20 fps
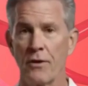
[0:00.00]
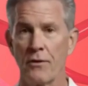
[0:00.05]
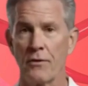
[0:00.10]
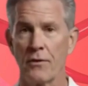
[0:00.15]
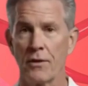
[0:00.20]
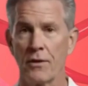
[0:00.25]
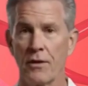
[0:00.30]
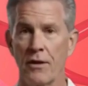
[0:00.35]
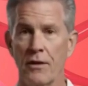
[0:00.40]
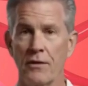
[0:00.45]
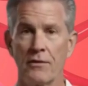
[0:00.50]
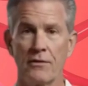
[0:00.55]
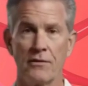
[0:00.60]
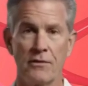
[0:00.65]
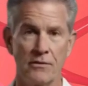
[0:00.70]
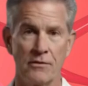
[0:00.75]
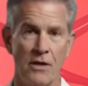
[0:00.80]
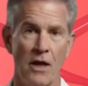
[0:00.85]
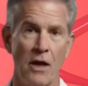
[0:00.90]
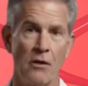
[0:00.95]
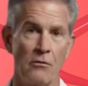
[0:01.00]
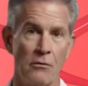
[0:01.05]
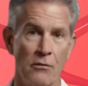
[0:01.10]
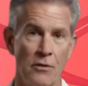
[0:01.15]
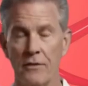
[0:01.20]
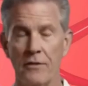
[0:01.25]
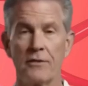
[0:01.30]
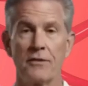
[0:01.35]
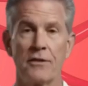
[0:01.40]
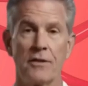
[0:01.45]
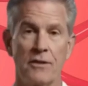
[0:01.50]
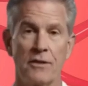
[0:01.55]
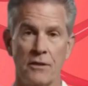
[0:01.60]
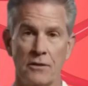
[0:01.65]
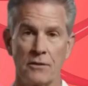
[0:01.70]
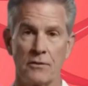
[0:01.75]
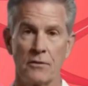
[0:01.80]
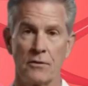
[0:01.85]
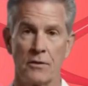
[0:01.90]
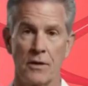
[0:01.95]
The lack of nutrients not
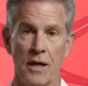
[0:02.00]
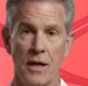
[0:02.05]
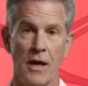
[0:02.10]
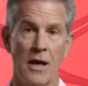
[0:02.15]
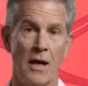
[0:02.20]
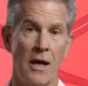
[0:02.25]
only weakens